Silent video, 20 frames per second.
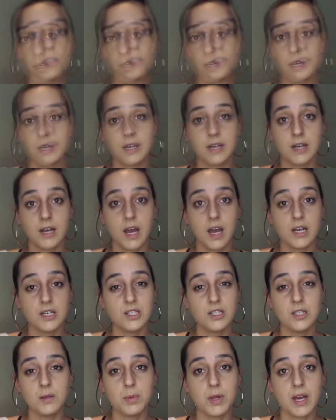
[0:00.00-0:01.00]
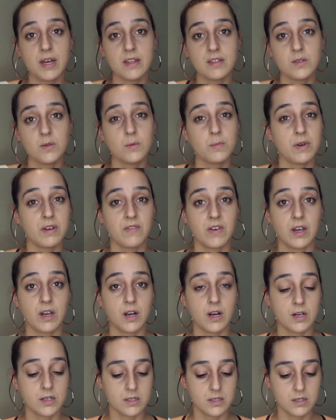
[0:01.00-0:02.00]
And I just apply this with my
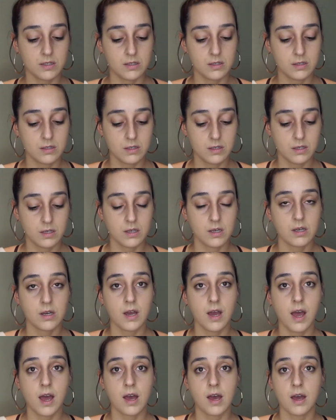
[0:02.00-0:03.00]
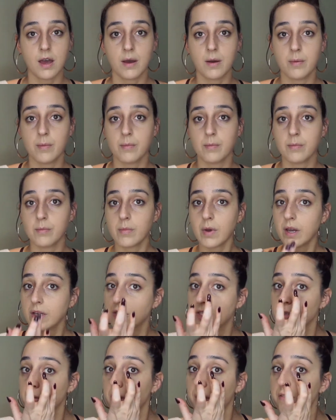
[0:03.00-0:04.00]
fingers. I
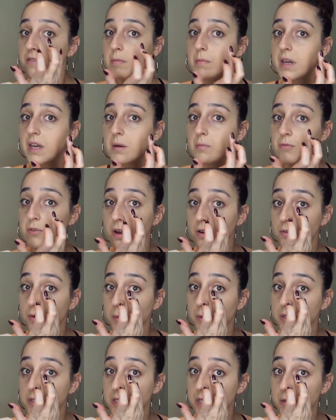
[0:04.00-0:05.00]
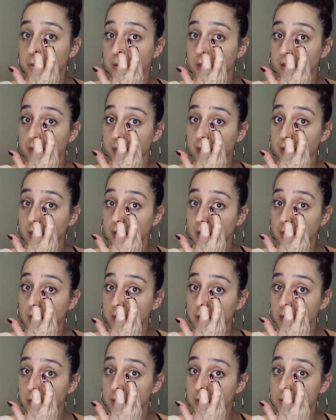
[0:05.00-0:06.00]
do have the Makeup Forever one too, and I like
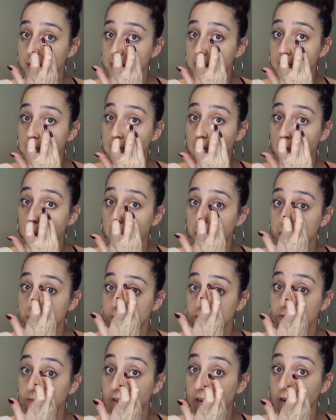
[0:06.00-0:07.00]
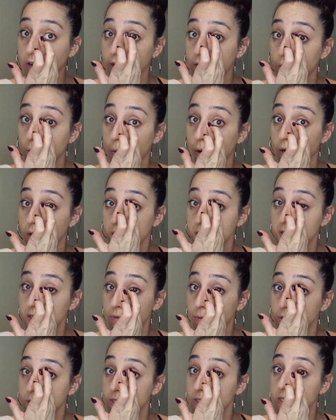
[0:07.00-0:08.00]
it. That one's very orange,
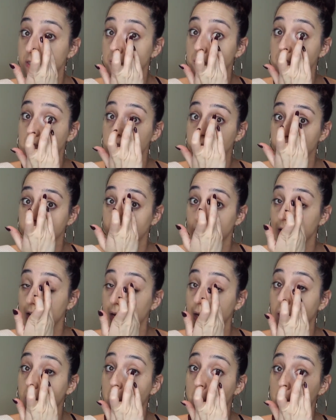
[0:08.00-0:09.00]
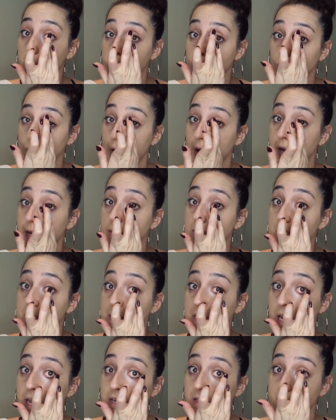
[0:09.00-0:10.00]
whereas this one's very bright,
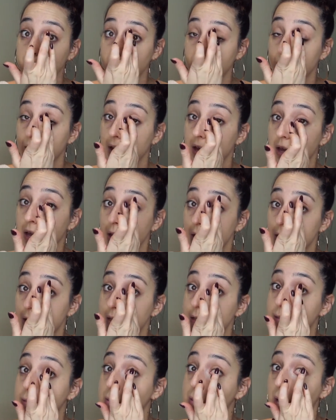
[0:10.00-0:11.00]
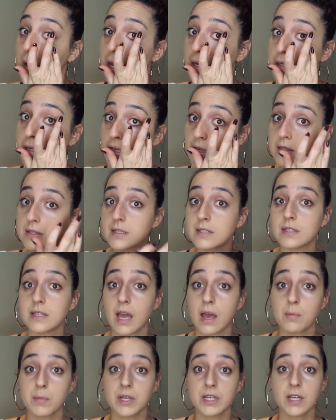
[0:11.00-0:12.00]
kind of a satiny
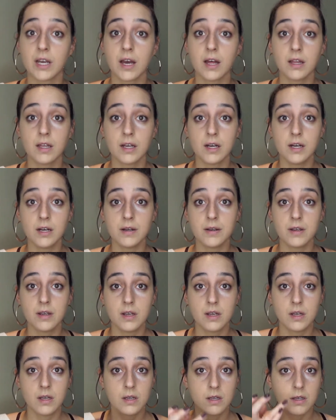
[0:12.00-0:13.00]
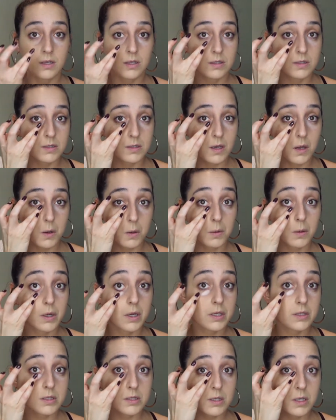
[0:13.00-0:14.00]
salmon color. So it's